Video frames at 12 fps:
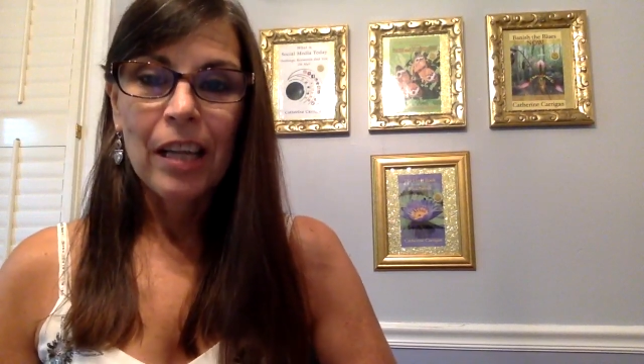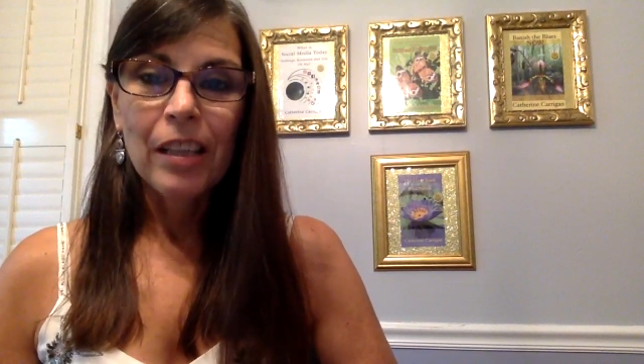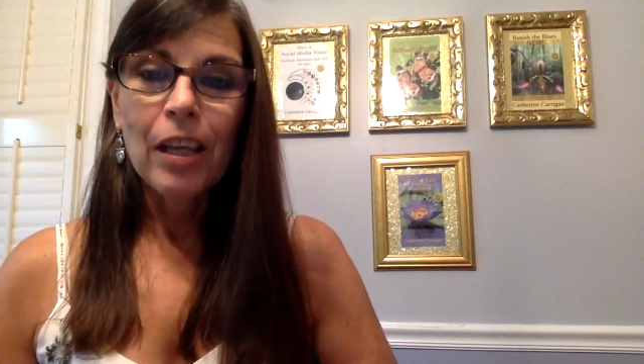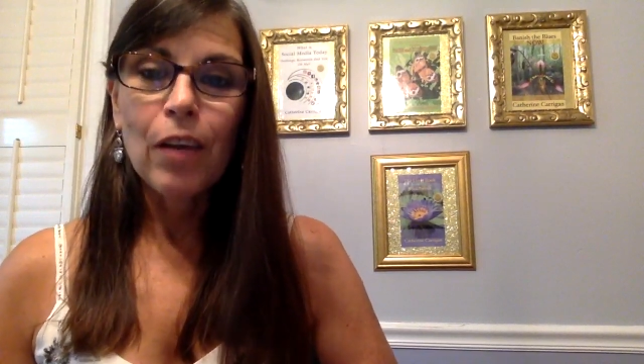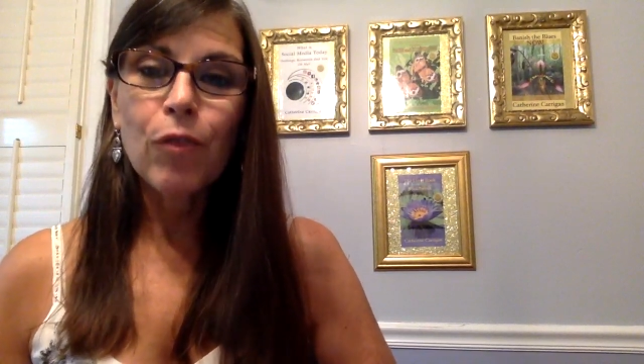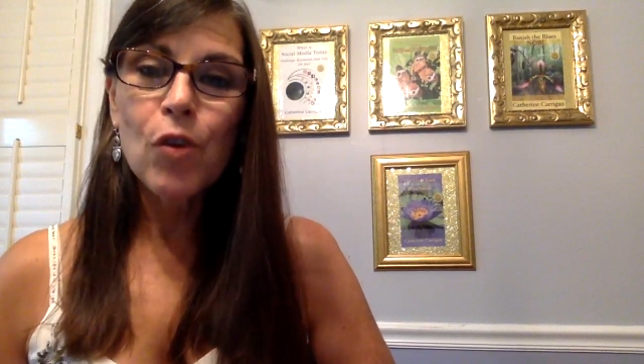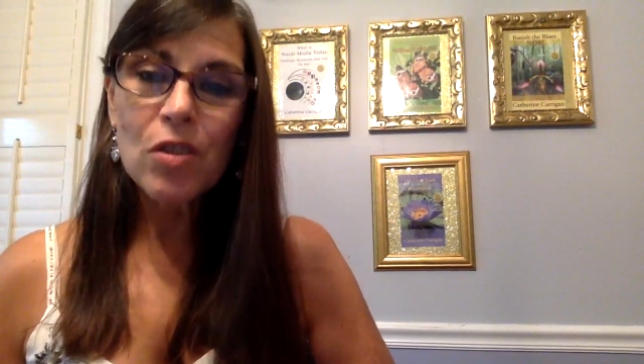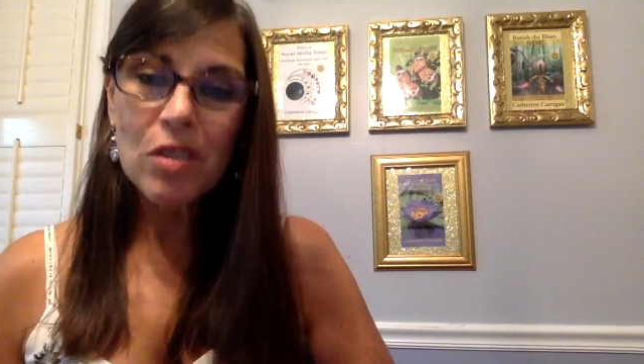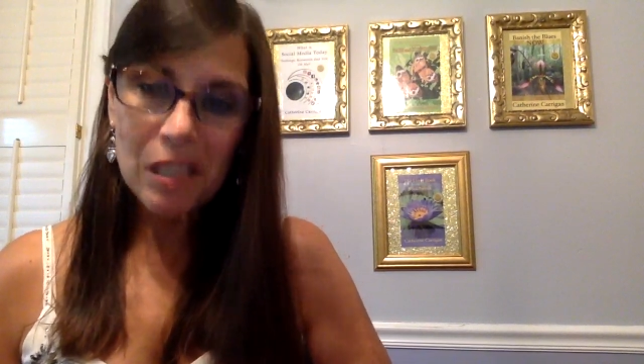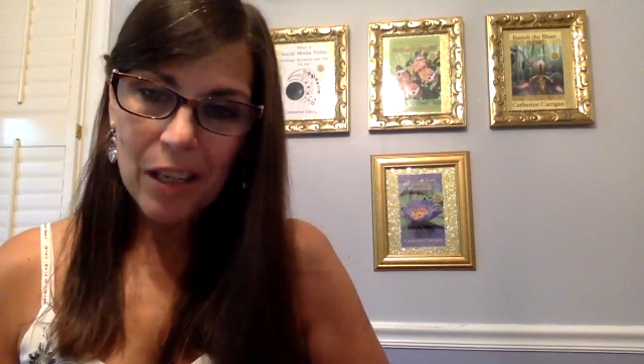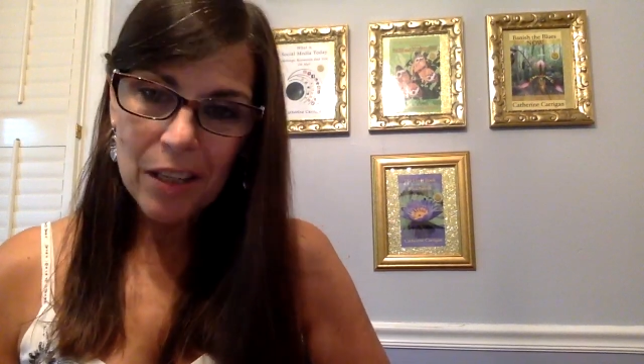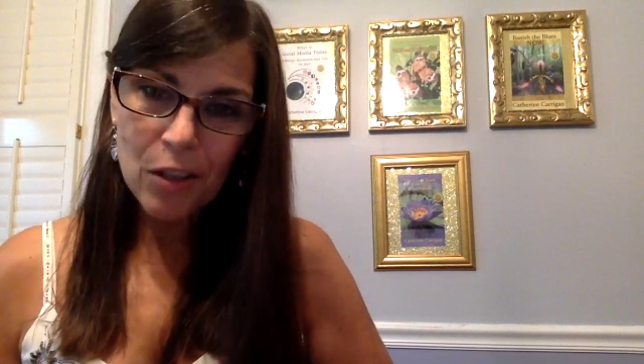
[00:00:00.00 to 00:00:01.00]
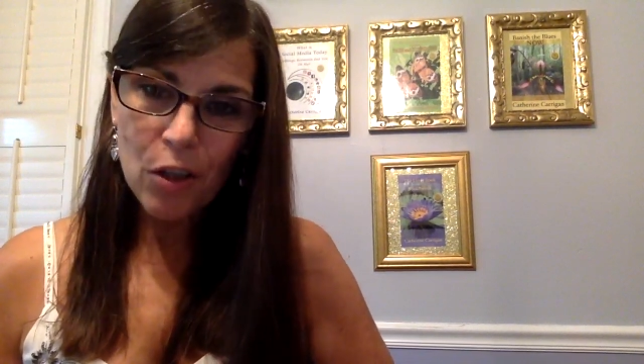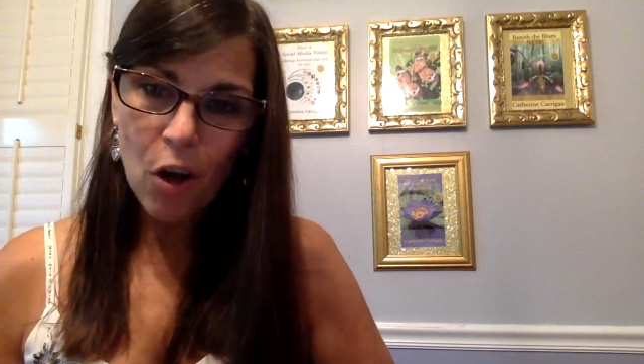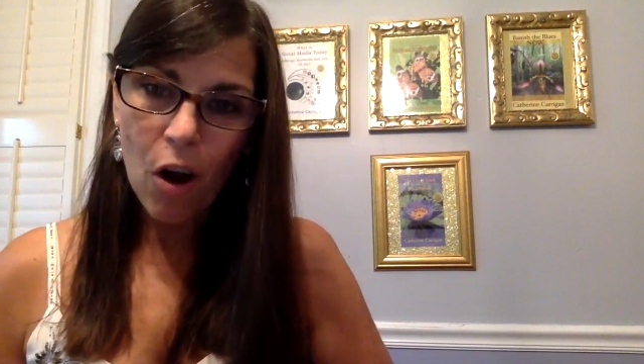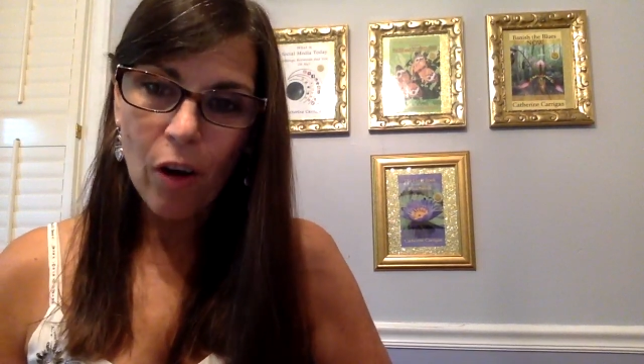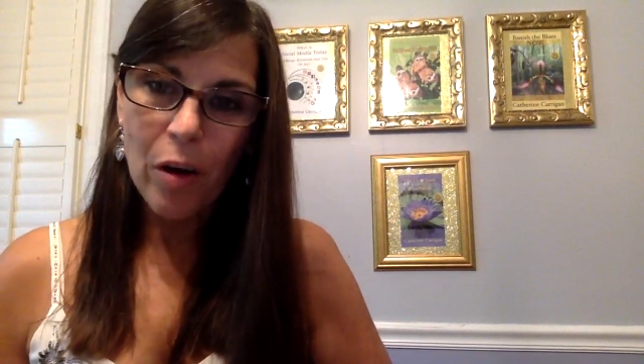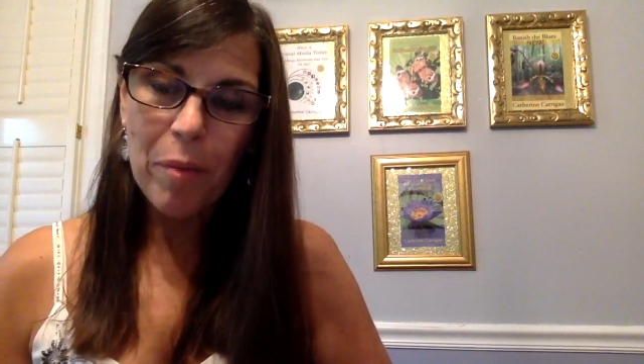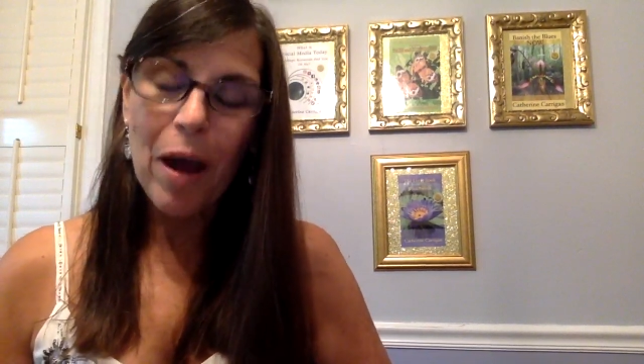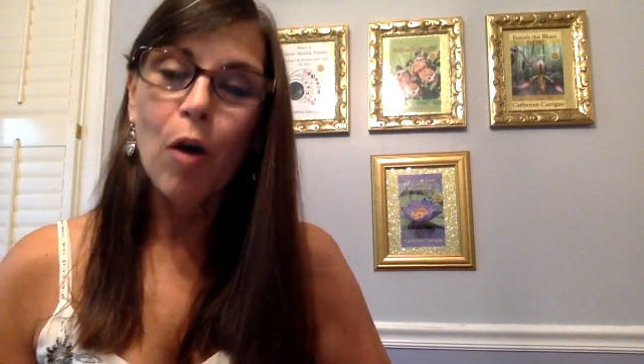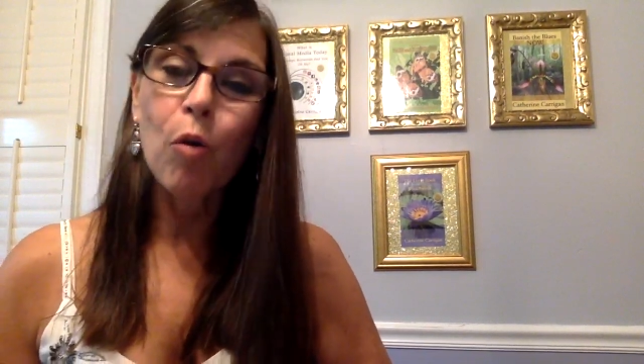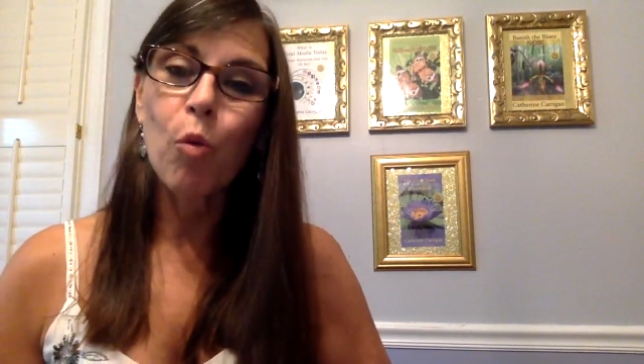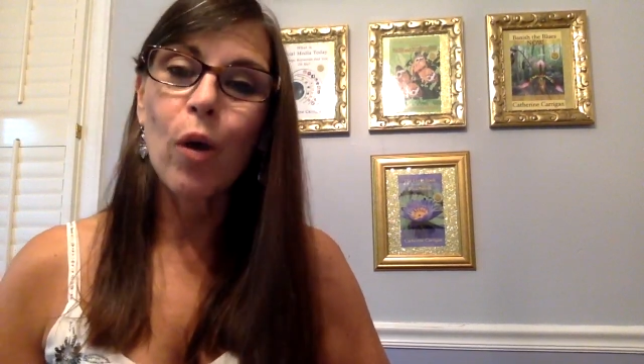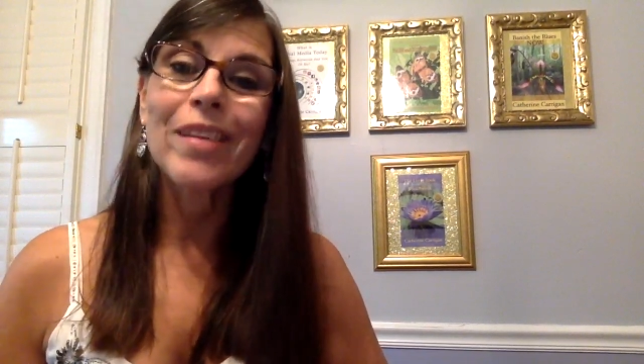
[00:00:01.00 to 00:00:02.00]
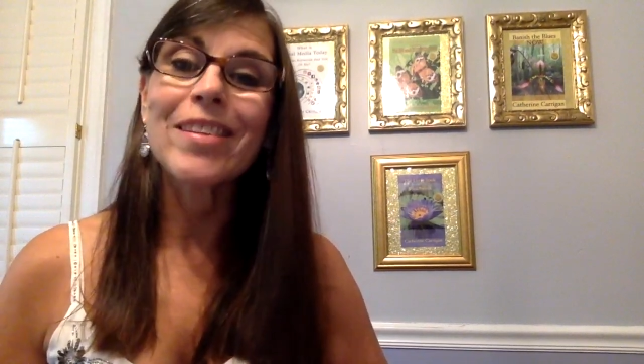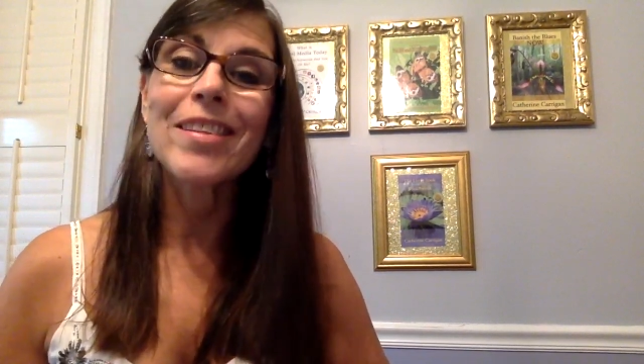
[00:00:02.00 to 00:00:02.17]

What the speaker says: Now, first, let's talk about what